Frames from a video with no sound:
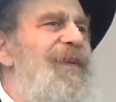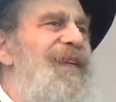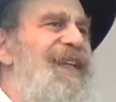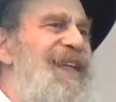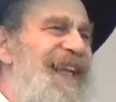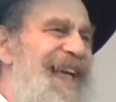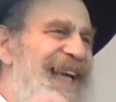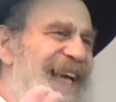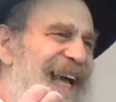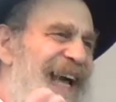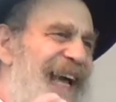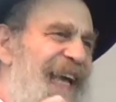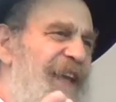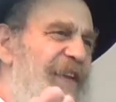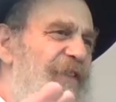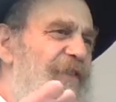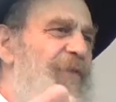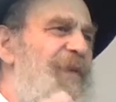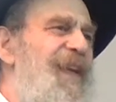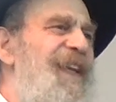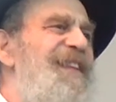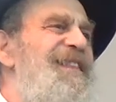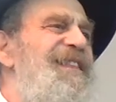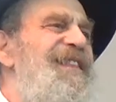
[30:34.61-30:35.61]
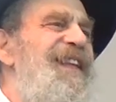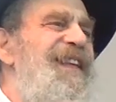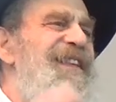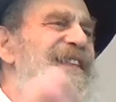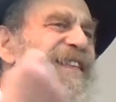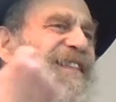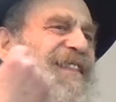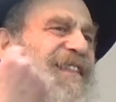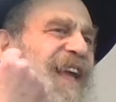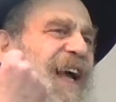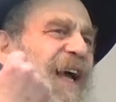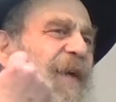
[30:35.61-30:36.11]
and chayev means this
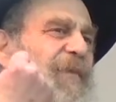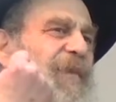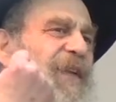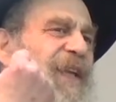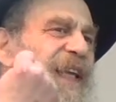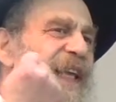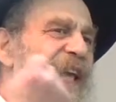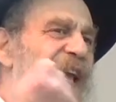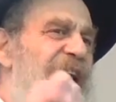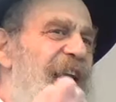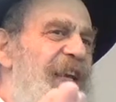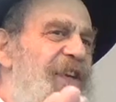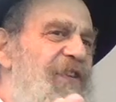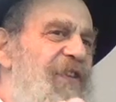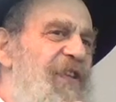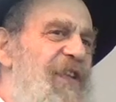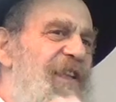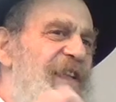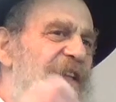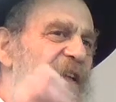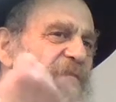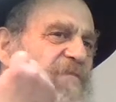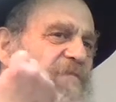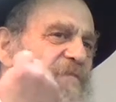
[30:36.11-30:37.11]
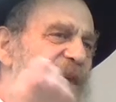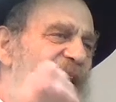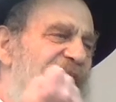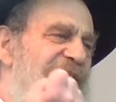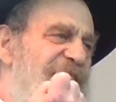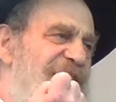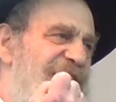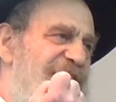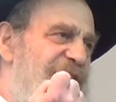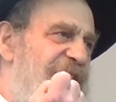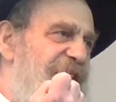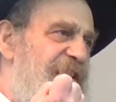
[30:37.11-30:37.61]
is the obligation, the
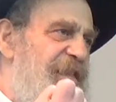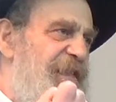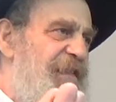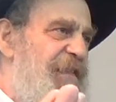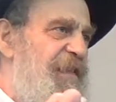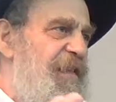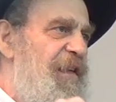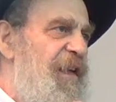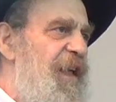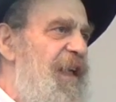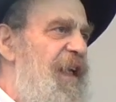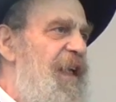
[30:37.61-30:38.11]
basis.